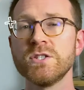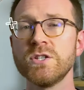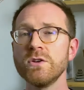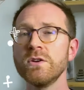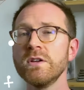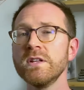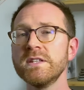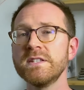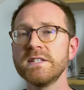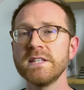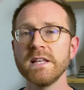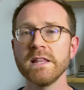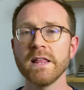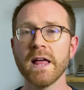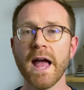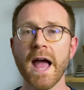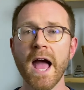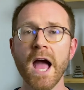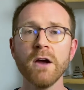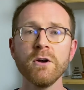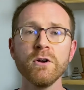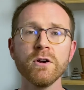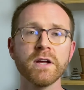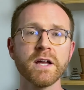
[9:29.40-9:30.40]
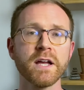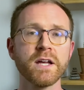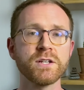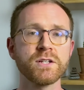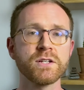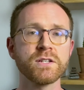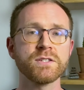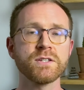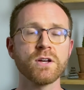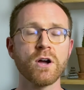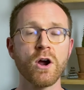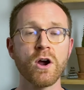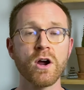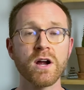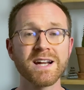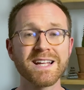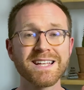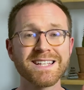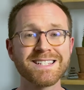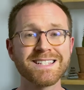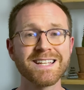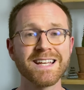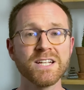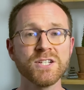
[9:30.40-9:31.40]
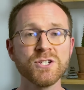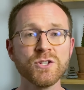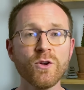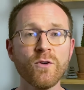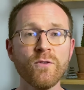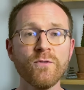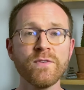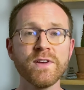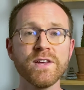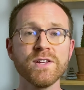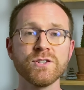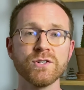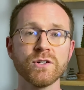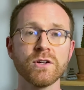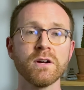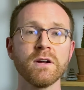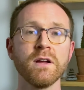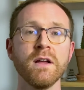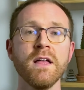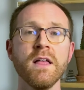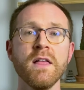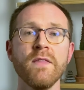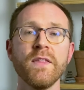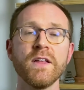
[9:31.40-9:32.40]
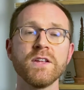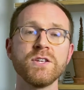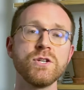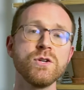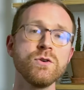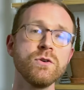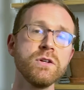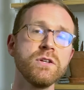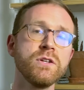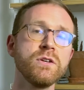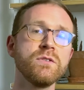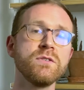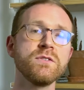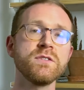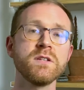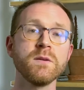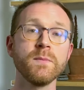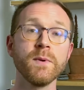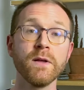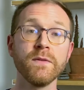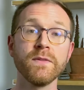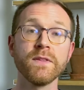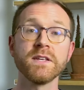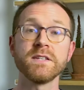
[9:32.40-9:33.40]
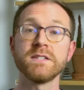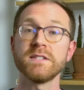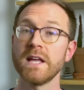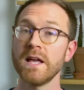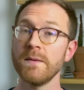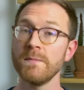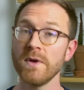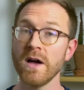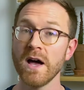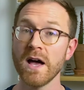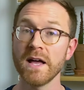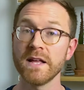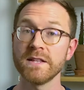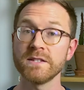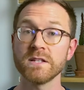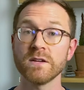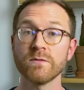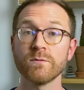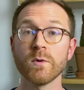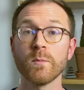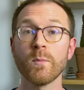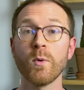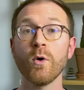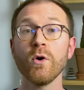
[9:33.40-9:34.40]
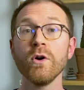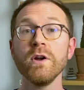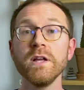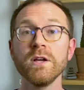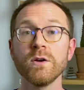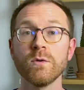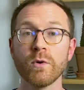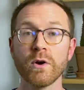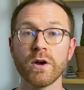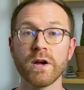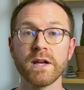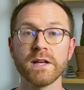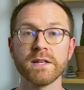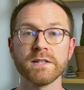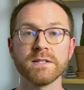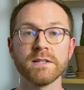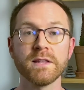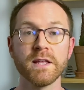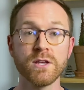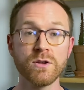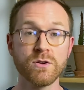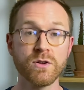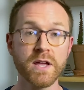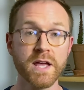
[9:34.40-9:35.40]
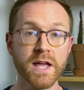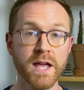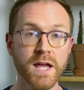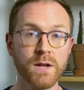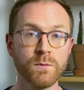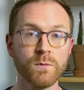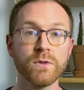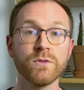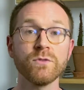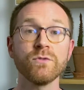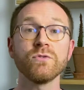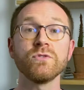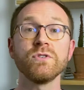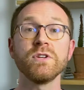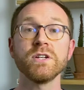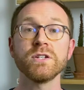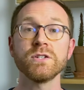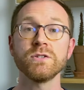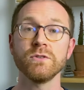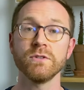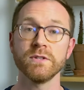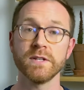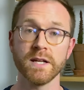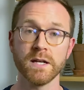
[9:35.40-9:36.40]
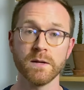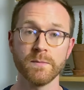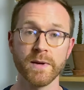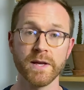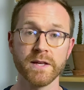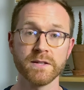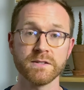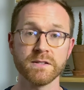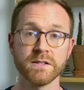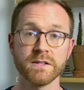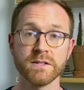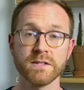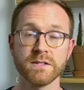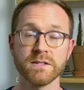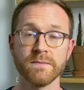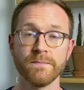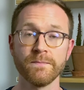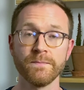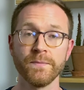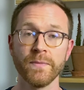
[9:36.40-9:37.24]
you can see that aggregations are an essential feature that you can use to build the same kinds of reporting queries that you can with traditional databases.